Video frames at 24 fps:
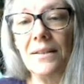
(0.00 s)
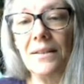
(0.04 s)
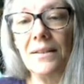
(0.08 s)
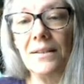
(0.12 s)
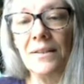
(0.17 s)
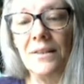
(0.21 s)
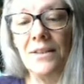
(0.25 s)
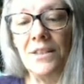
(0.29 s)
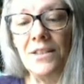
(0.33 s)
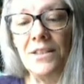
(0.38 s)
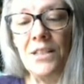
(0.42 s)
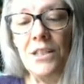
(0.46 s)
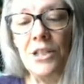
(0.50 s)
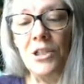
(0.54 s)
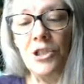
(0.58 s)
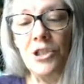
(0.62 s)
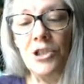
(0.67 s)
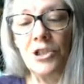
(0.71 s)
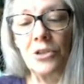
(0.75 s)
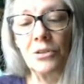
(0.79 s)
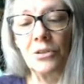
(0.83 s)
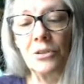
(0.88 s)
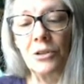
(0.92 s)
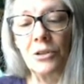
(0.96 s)
the
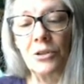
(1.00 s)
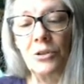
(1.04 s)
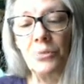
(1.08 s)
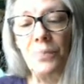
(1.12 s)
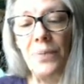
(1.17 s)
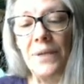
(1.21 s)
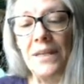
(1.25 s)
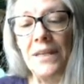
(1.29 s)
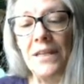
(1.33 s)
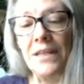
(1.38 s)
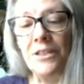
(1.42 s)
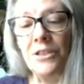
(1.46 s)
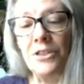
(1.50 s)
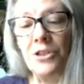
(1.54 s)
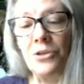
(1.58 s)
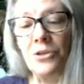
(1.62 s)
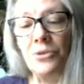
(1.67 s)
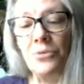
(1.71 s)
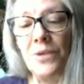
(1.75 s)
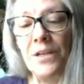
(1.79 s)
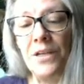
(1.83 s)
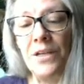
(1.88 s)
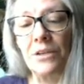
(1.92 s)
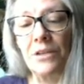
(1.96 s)
t-shirt loop
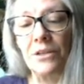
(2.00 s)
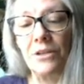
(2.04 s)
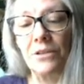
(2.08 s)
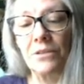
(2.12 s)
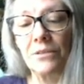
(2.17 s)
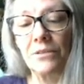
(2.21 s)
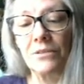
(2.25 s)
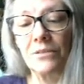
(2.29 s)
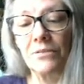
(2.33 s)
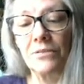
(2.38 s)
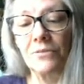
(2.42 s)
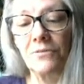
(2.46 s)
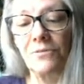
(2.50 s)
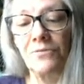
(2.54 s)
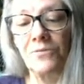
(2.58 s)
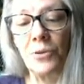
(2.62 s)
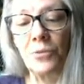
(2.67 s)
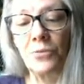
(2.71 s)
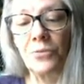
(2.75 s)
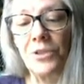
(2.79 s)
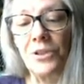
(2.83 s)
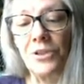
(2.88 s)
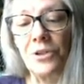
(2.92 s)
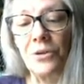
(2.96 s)
into here,
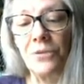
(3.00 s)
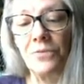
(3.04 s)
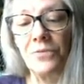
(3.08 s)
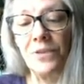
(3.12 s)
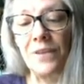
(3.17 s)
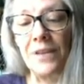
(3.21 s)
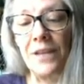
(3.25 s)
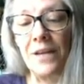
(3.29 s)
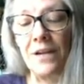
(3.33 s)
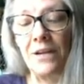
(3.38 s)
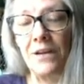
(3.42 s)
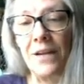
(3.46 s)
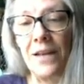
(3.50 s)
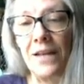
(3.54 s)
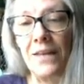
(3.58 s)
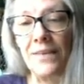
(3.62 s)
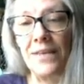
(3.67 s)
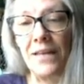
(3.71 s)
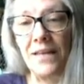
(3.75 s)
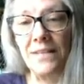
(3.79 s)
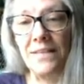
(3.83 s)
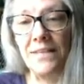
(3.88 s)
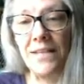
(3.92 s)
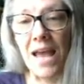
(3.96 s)
fold it over there and
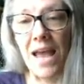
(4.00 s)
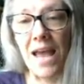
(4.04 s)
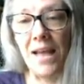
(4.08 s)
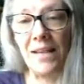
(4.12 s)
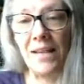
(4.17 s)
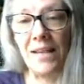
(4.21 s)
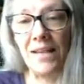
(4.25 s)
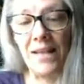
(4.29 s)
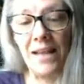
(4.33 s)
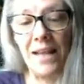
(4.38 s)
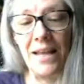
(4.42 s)
then tack it.